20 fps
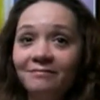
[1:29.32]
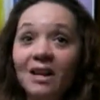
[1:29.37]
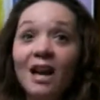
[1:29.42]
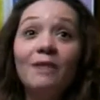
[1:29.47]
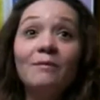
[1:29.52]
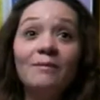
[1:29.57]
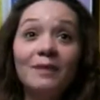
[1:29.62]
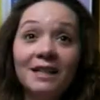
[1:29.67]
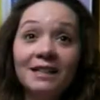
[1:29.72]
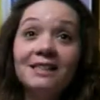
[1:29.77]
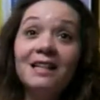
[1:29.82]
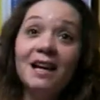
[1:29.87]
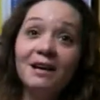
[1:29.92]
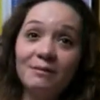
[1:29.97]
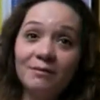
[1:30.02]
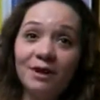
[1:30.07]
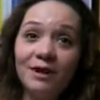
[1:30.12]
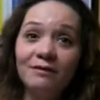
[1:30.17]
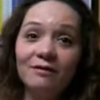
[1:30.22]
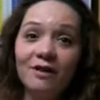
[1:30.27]
Uh, big
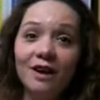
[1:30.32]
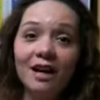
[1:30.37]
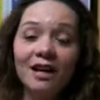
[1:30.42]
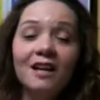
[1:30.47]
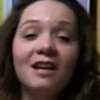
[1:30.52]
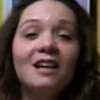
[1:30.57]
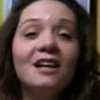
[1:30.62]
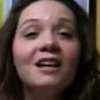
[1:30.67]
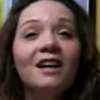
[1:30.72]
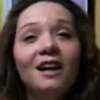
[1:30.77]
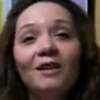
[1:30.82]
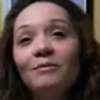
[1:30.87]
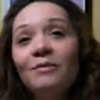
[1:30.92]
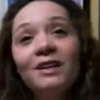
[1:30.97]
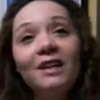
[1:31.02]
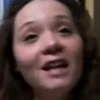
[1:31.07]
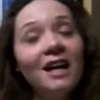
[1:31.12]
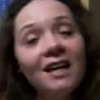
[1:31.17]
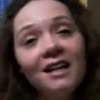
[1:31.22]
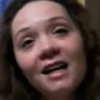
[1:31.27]
time brain fog.
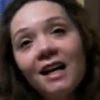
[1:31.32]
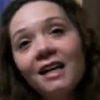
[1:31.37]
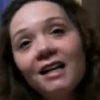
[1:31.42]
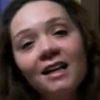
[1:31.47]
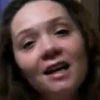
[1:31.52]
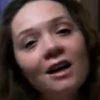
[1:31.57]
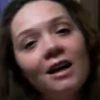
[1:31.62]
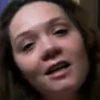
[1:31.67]
But and I